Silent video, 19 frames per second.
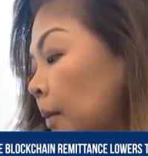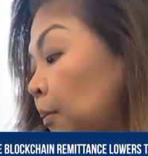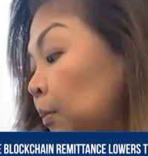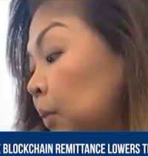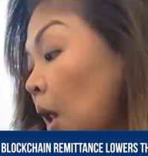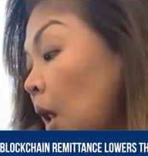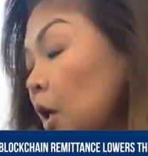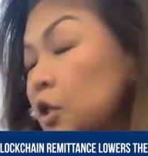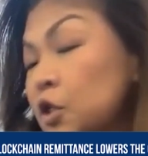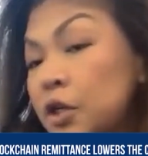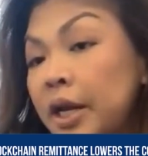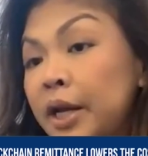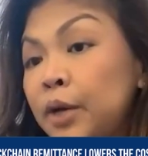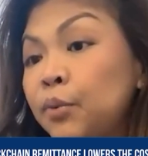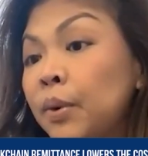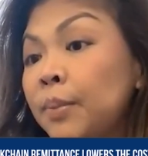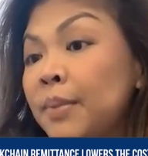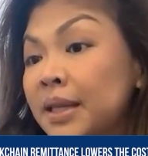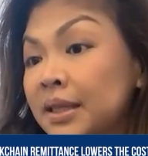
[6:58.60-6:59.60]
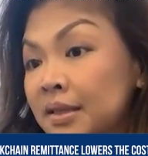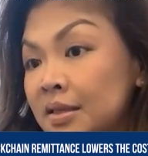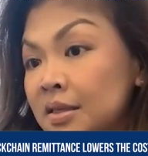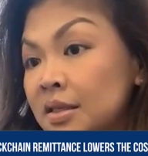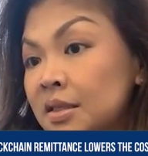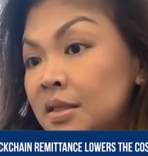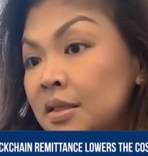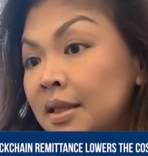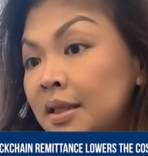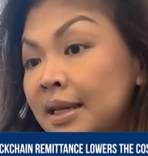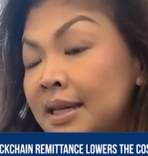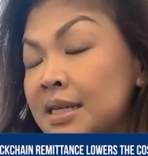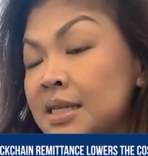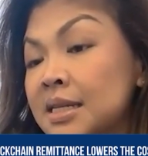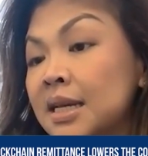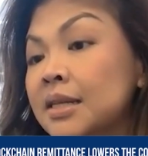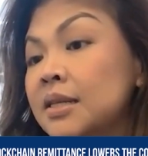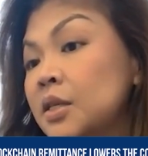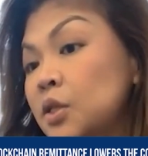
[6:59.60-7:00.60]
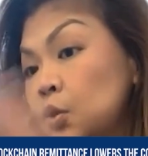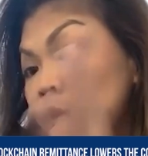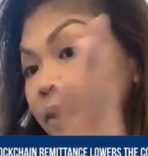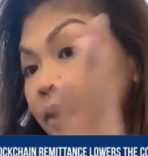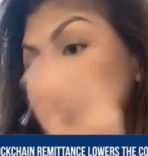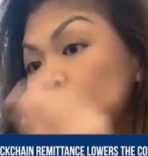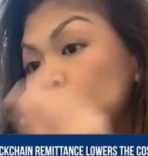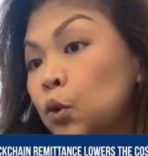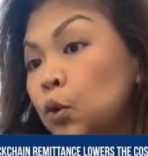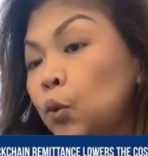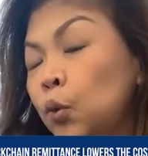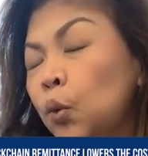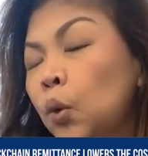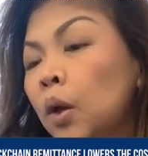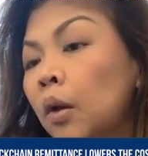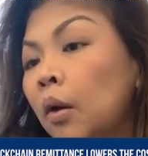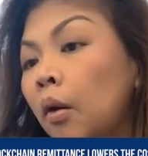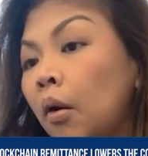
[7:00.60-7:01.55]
blockchain remittance. The intent is really to